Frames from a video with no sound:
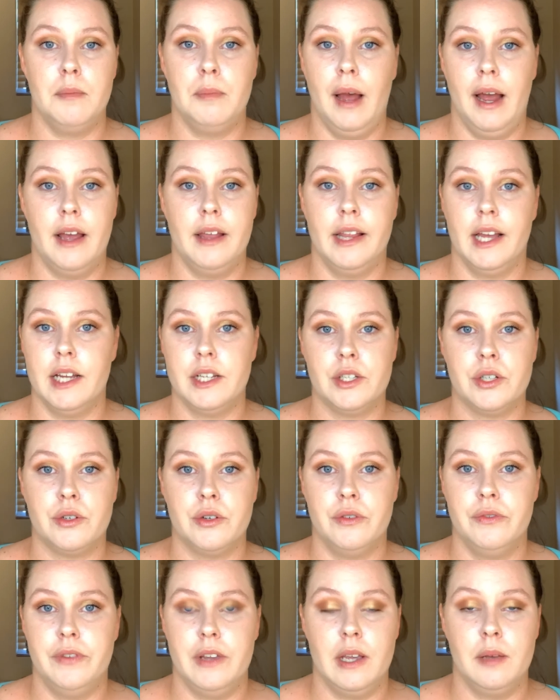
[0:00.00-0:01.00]

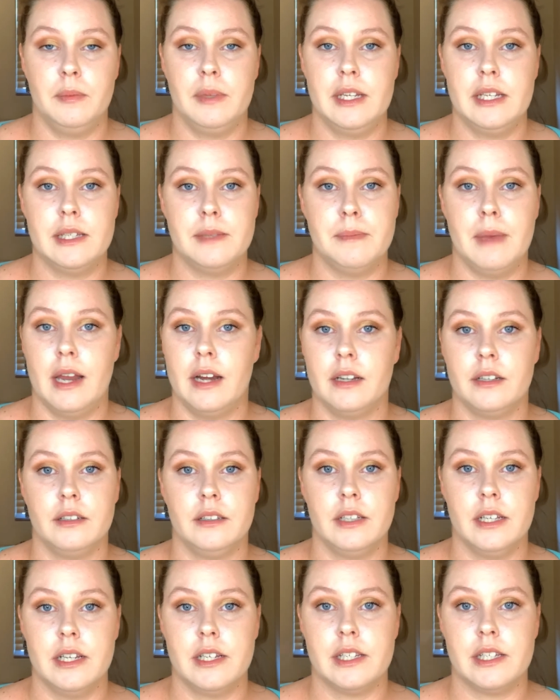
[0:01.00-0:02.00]
biological family's
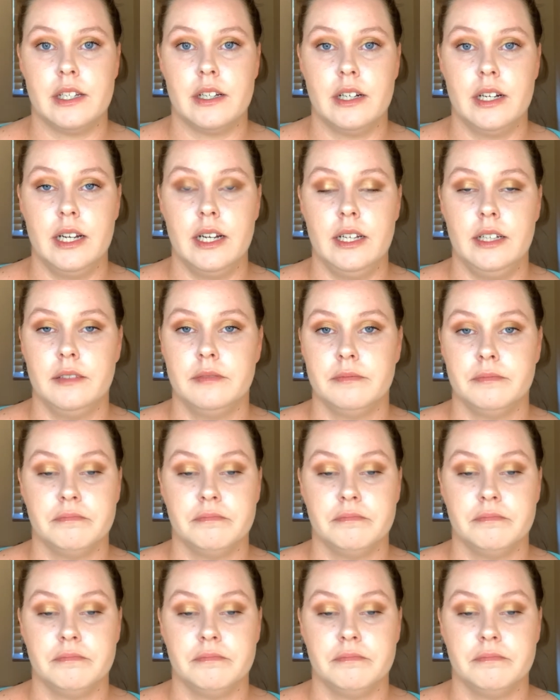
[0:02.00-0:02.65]
medical history.